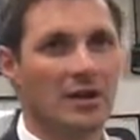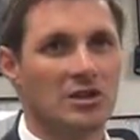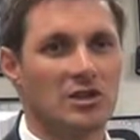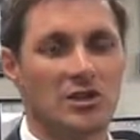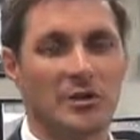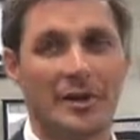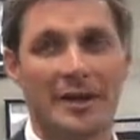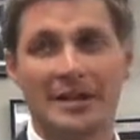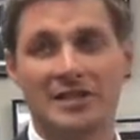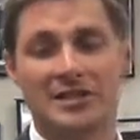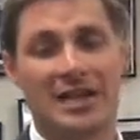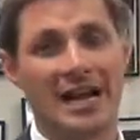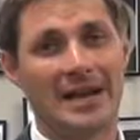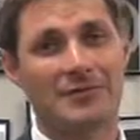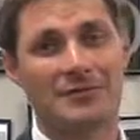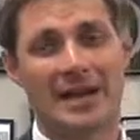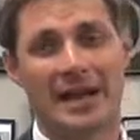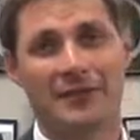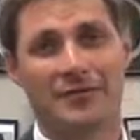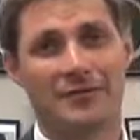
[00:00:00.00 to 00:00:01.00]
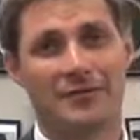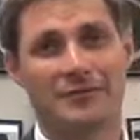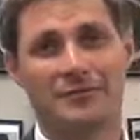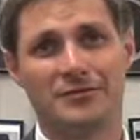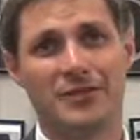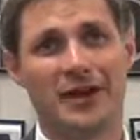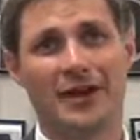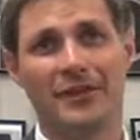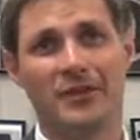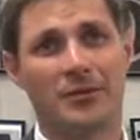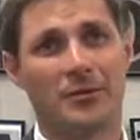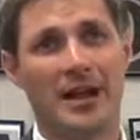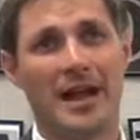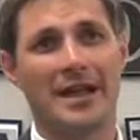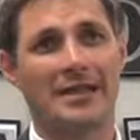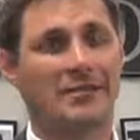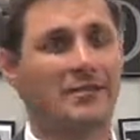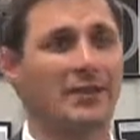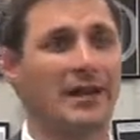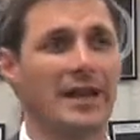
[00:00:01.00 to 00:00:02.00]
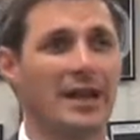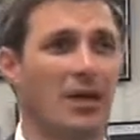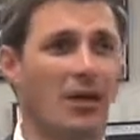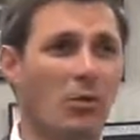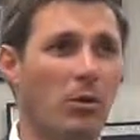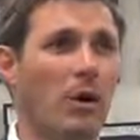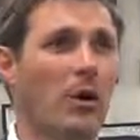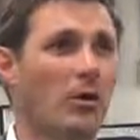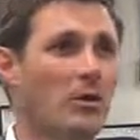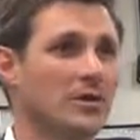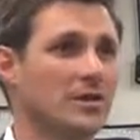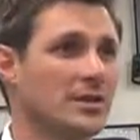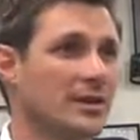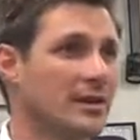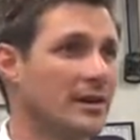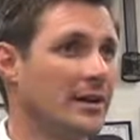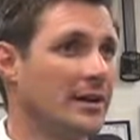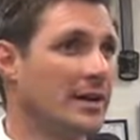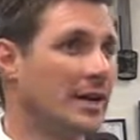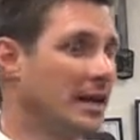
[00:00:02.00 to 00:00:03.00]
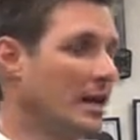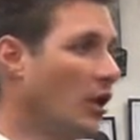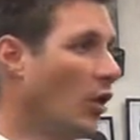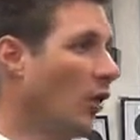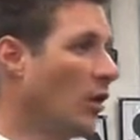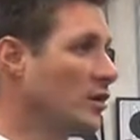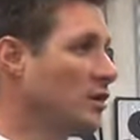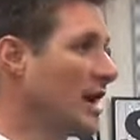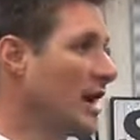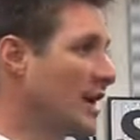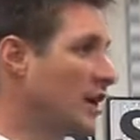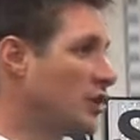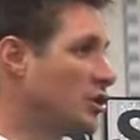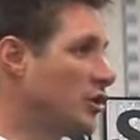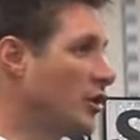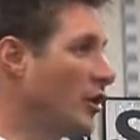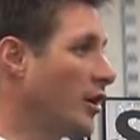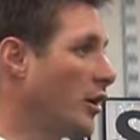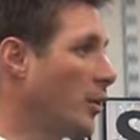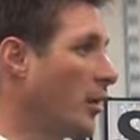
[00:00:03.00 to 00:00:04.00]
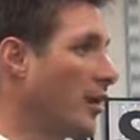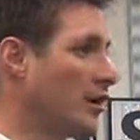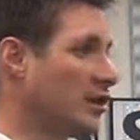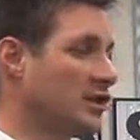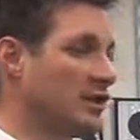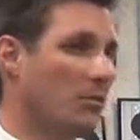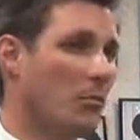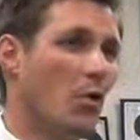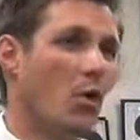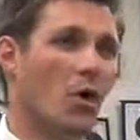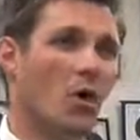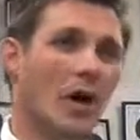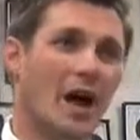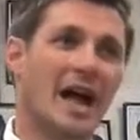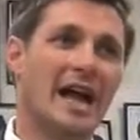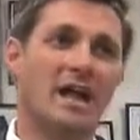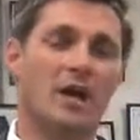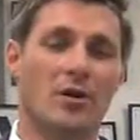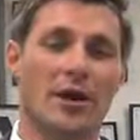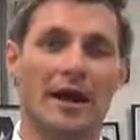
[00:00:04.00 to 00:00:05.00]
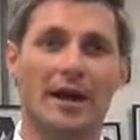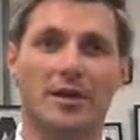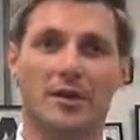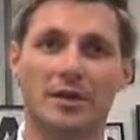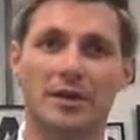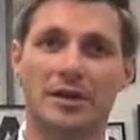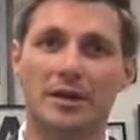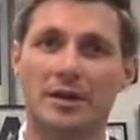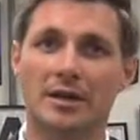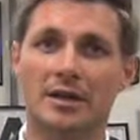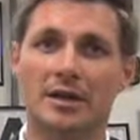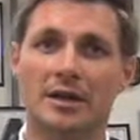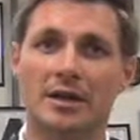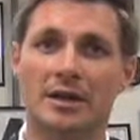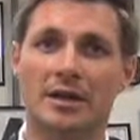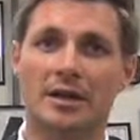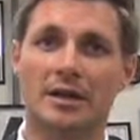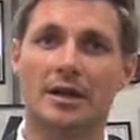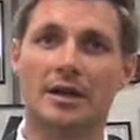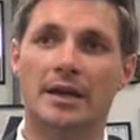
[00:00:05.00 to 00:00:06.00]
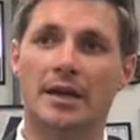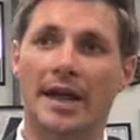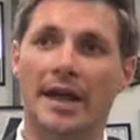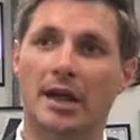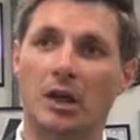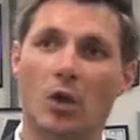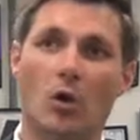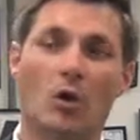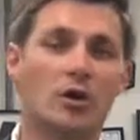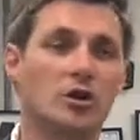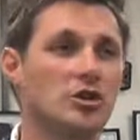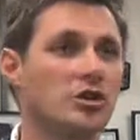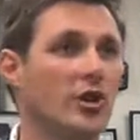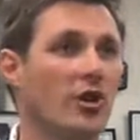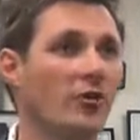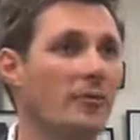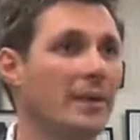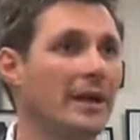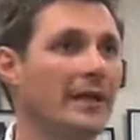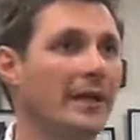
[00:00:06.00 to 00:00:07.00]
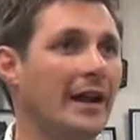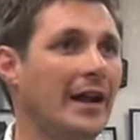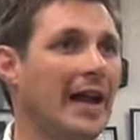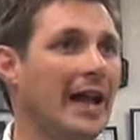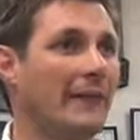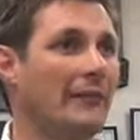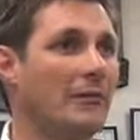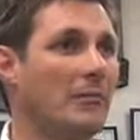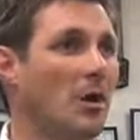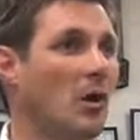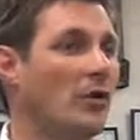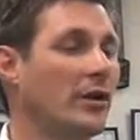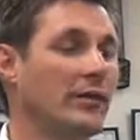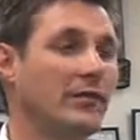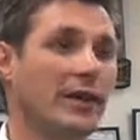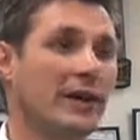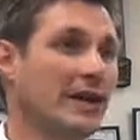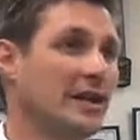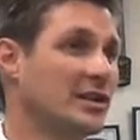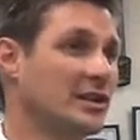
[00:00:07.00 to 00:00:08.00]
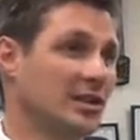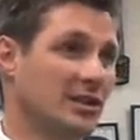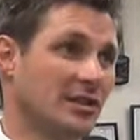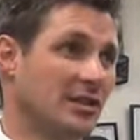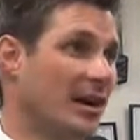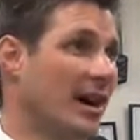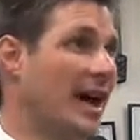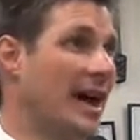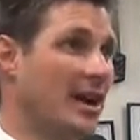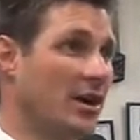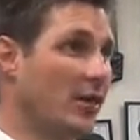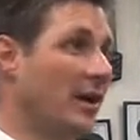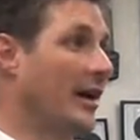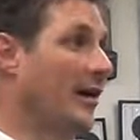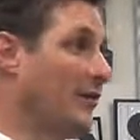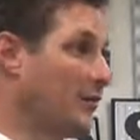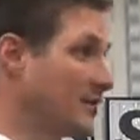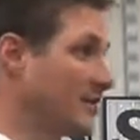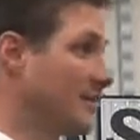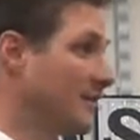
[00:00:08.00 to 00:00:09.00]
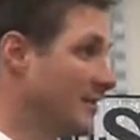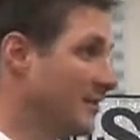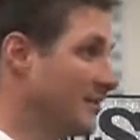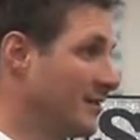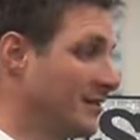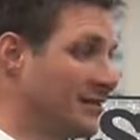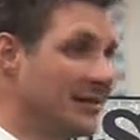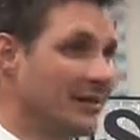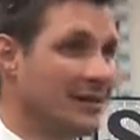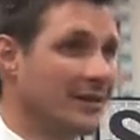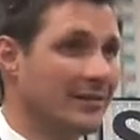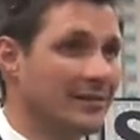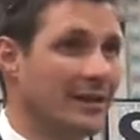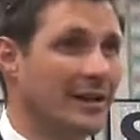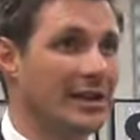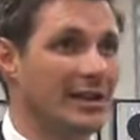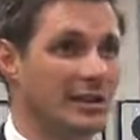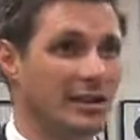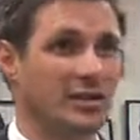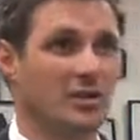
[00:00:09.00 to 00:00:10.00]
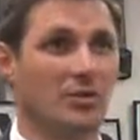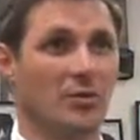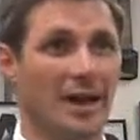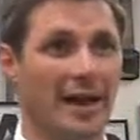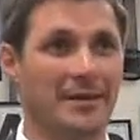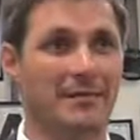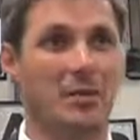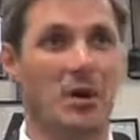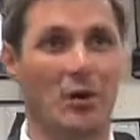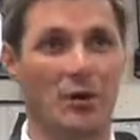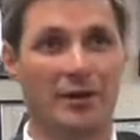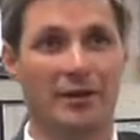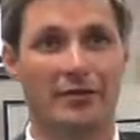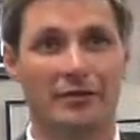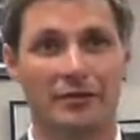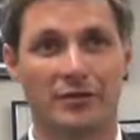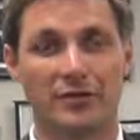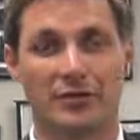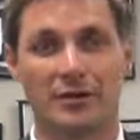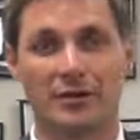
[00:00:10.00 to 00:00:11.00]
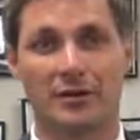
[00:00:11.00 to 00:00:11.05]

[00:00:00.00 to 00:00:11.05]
So many times I've done the right thing, quote. In other words, I could show you where it's the moral high ground. And the Lord's shown me that I have a motive that isn't the high ground, that isn't the right motive.